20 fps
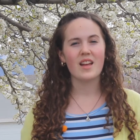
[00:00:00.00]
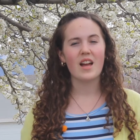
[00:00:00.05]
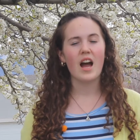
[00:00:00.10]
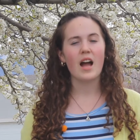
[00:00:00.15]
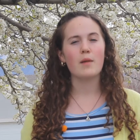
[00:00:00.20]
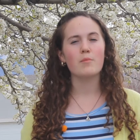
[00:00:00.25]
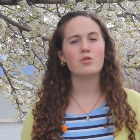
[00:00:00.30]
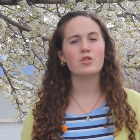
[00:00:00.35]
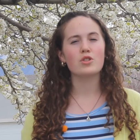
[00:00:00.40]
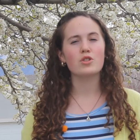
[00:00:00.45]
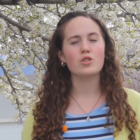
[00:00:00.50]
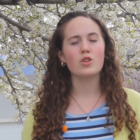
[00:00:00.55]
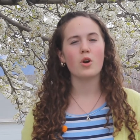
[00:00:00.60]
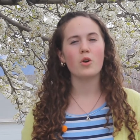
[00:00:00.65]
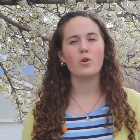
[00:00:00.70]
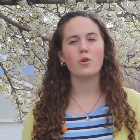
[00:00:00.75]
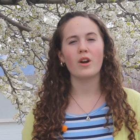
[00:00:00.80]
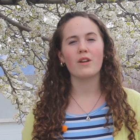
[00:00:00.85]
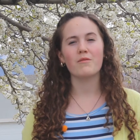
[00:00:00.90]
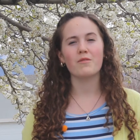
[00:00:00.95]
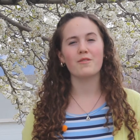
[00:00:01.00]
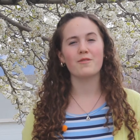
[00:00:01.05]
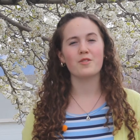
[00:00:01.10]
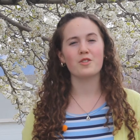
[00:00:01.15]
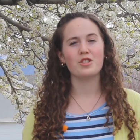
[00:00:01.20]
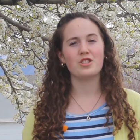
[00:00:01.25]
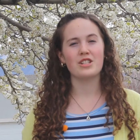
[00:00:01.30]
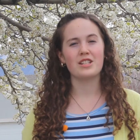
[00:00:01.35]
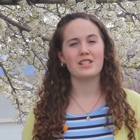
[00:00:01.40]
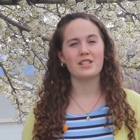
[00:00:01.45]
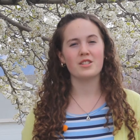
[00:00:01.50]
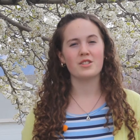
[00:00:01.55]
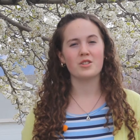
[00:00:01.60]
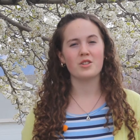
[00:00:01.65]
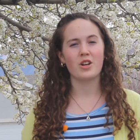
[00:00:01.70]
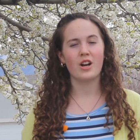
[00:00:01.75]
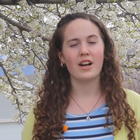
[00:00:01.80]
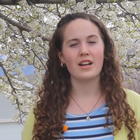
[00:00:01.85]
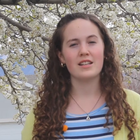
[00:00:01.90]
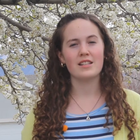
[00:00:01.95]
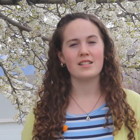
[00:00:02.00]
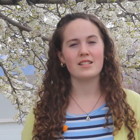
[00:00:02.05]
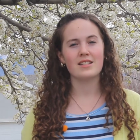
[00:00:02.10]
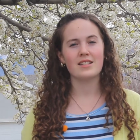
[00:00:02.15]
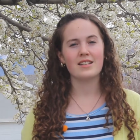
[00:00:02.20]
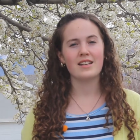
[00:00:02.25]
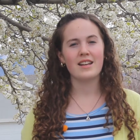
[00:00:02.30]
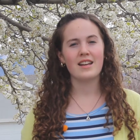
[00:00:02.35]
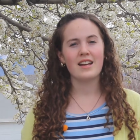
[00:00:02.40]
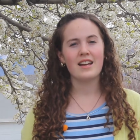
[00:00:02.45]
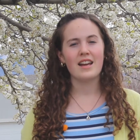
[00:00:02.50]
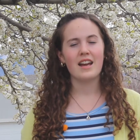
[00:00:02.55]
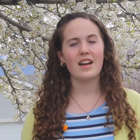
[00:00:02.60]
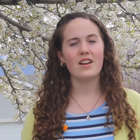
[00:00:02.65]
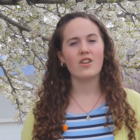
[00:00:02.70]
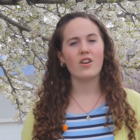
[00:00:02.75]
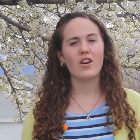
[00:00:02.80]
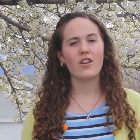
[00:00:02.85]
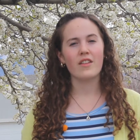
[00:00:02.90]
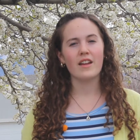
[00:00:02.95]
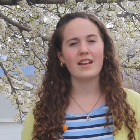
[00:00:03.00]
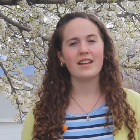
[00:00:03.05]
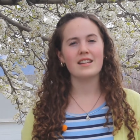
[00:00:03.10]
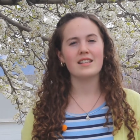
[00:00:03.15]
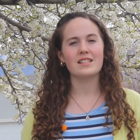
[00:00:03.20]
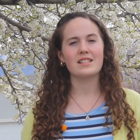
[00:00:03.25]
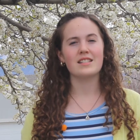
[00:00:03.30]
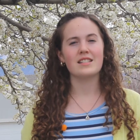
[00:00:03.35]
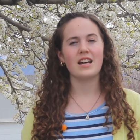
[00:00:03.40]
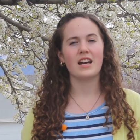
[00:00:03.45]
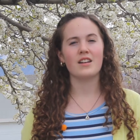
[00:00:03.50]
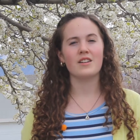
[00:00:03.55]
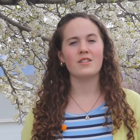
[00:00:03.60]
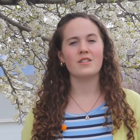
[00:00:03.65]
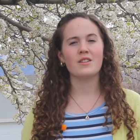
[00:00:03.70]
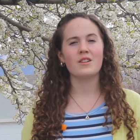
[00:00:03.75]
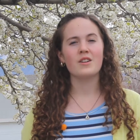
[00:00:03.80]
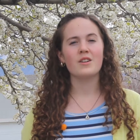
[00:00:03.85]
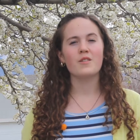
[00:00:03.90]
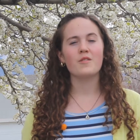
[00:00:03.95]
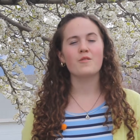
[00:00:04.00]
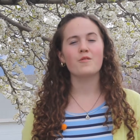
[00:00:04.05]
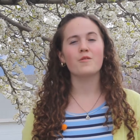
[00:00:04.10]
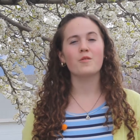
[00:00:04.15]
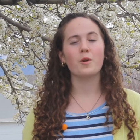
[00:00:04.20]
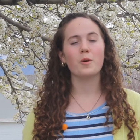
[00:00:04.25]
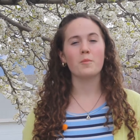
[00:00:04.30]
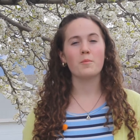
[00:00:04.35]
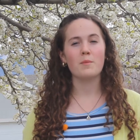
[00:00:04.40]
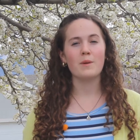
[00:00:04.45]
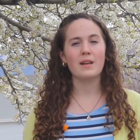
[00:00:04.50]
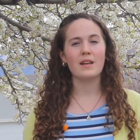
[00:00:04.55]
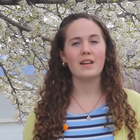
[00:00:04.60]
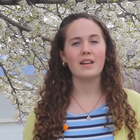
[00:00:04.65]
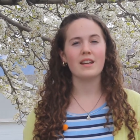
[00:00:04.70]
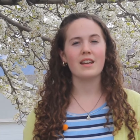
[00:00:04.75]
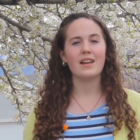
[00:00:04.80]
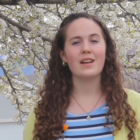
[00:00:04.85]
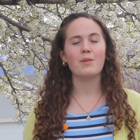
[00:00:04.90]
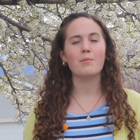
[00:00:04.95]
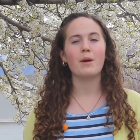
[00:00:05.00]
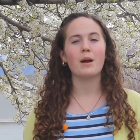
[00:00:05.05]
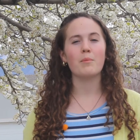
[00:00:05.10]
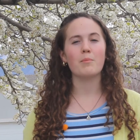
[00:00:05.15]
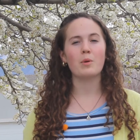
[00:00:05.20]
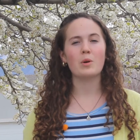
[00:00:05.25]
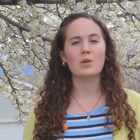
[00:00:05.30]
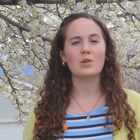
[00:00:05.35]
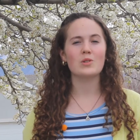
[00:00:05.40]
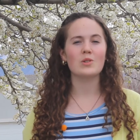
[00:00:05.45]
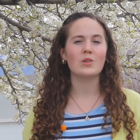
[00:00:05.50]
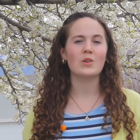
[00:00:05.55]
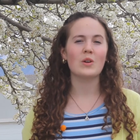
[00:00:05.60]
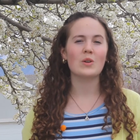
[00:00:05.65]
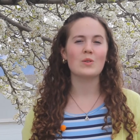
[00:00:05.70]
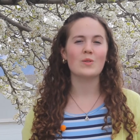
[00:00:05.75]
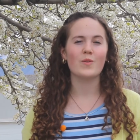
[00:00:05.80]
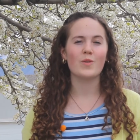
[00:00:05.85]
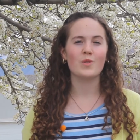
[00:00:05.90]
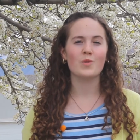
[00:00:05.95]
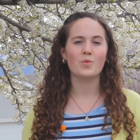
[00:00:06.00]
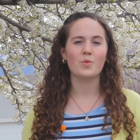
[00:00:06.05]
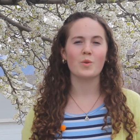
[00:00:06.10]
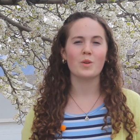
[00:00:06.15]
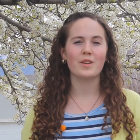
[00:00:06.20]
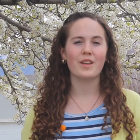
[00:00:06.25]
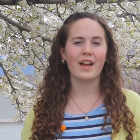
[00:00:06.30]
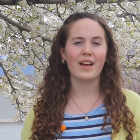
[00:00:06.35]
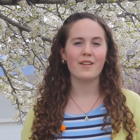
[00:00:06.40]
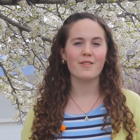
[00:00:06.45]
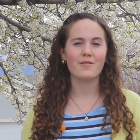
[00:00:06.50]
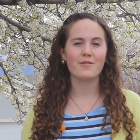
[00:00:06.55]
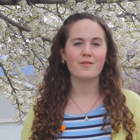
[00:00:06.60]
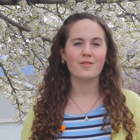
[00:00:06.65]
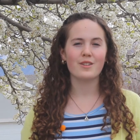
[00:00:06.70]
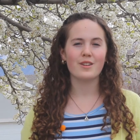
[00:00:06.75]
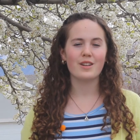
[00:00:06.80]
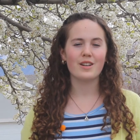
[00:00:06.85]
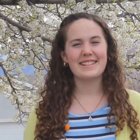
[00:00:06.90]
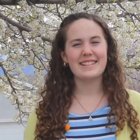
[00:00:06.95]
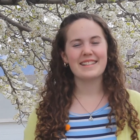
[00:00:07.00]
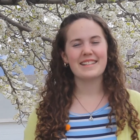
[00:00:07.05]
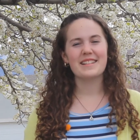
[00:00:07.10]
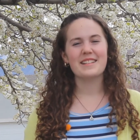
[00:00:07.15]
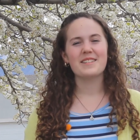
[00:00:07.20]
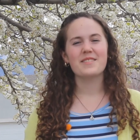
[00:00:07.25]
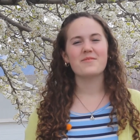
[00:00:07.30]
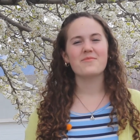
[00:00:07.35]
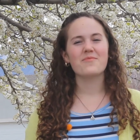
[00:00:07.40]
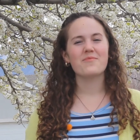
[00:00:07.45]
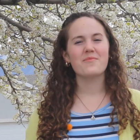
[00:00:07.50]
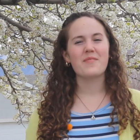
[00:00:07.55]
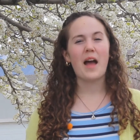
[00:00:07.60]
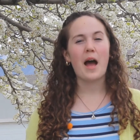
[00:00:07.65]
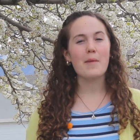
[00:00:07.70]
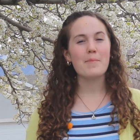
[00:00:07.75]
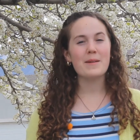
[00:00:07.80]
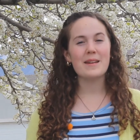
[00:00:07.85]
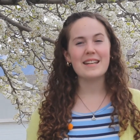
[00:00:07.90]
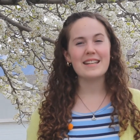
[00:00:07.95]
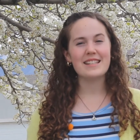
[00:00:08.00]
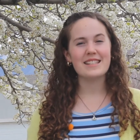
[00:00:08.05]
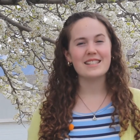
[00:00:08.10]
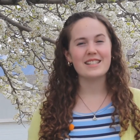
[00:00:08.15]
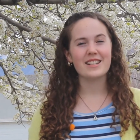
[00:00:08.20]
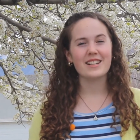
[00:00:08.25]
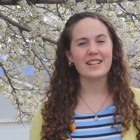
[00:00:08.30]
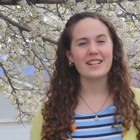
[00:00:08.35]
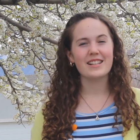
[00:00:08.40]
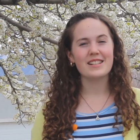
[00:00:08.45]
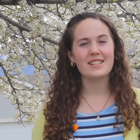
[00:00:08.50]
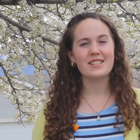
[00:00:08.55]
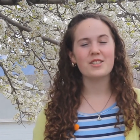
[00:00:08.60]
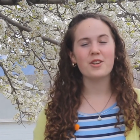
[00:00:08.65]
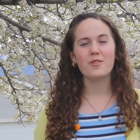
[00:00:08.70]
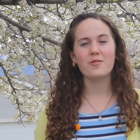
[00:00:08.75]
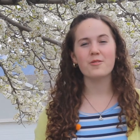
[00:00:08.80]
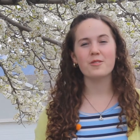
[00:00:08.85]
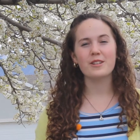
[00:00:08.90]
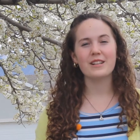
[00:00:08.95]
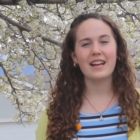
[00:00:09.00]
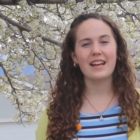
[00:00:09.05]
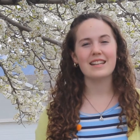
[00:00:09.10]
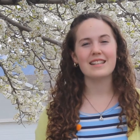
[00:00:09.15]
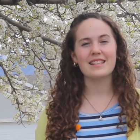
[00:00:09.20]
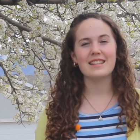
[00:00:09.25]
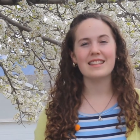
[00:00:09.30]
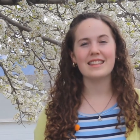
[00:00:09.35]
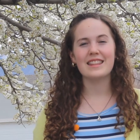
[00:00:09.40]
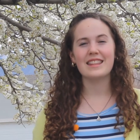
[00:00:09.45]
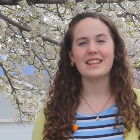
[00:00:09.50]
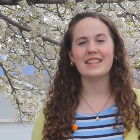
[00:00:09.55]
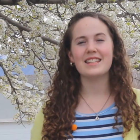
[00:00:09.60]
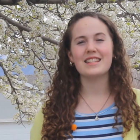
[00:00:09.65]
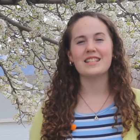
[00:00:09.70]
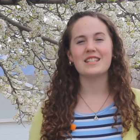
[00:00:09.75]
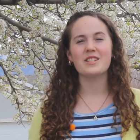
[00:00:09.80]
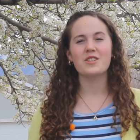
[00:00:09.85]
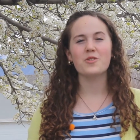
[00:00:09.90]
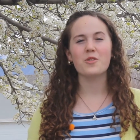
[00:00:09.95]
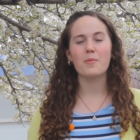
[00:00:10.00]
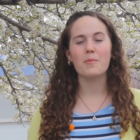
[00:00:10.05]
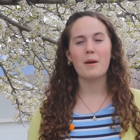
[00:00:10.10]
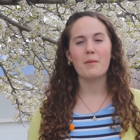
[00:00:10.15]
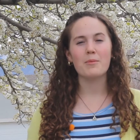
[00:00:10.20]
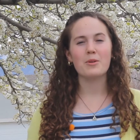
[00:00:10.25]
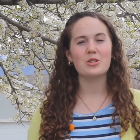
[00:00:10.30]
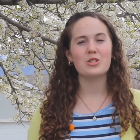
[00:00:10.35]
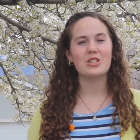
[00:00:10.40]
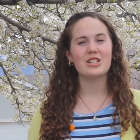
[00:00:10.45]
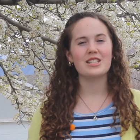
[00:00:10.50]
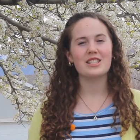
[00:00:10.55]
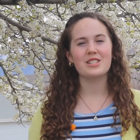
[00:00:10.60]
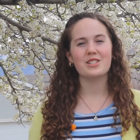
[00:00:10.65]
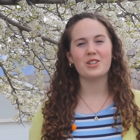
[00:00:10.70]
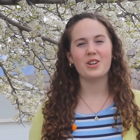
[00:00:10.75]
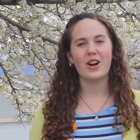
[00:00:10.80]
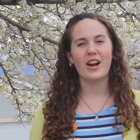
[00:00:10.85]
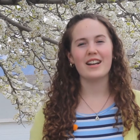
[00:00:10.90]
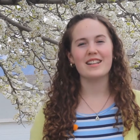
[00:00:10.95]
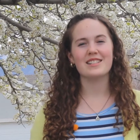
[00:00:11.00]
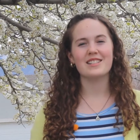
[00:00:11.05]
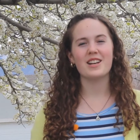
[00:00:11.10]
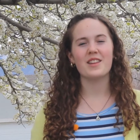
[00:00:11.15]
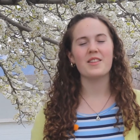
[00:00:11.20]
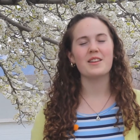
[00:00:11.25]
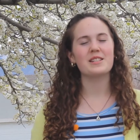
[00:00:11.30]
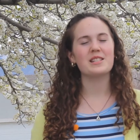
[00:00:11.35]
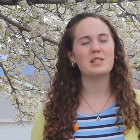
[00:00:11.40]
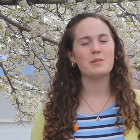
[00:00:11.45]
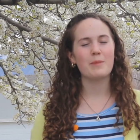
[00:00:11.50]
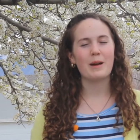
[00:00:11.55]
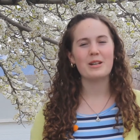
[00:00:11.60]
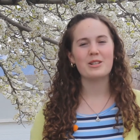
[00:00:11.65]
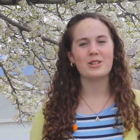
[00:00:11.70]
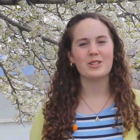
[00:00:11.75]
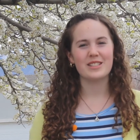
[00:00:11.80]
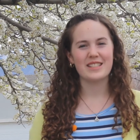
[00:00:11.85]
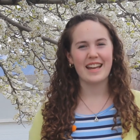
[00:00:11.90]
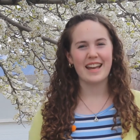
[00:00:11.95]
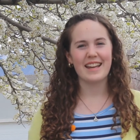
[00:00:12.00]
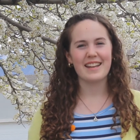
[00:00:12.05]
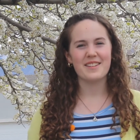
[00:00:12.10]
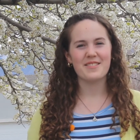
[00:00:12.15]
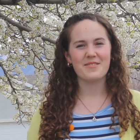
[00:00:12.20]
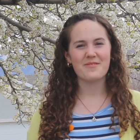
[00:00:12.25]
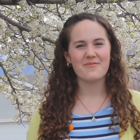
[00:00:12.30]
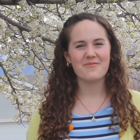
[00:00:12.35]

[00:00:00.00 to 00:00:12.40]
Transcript: I'm so grateful for Jesus Christ and all that He has done for me in my personal individual life. Happy Easter! Don't forget to remember Jesus Christ on this special day.